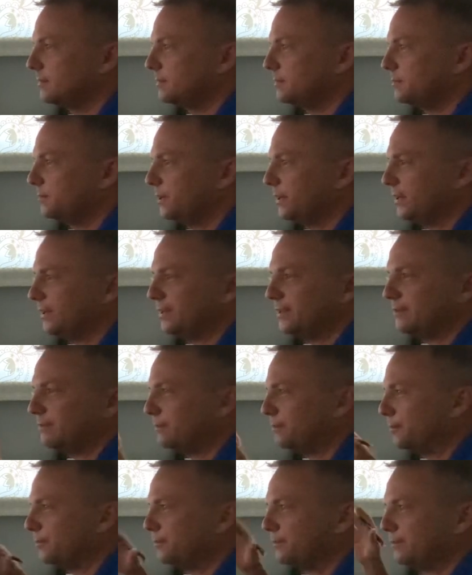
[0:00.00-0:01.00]
Probably the
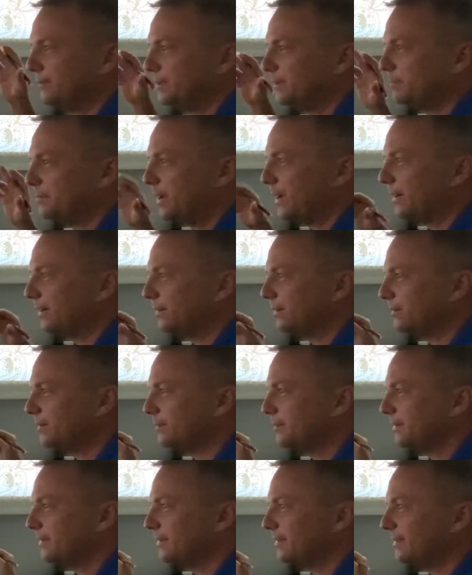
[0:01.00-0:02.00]
force feedback or
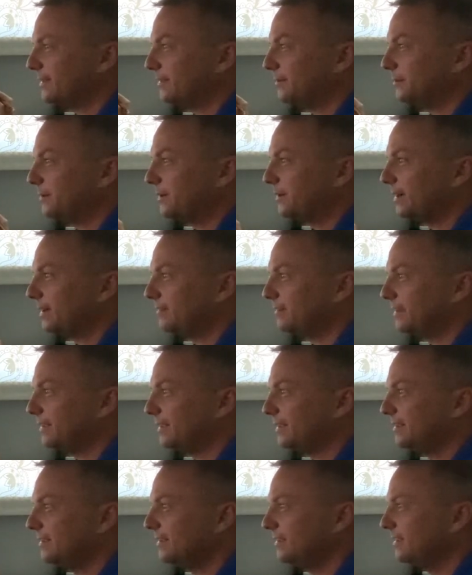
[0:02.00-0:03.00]
something. You know, we don't have any
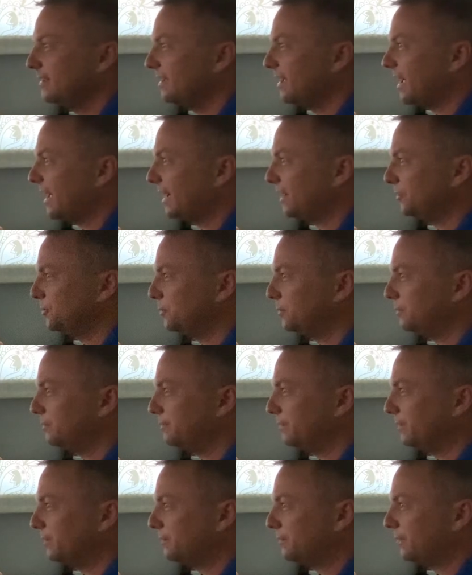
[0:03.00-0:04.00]
actual
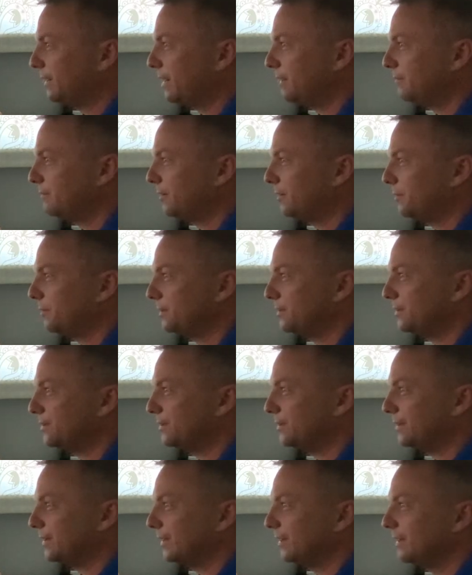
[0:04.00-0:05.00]
feel for how far we're
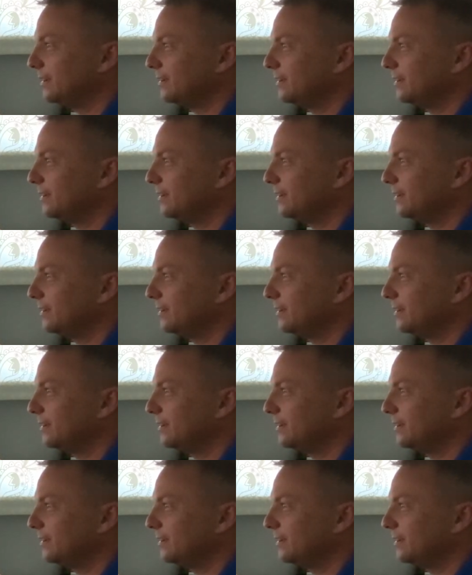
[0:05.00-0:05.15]
turning.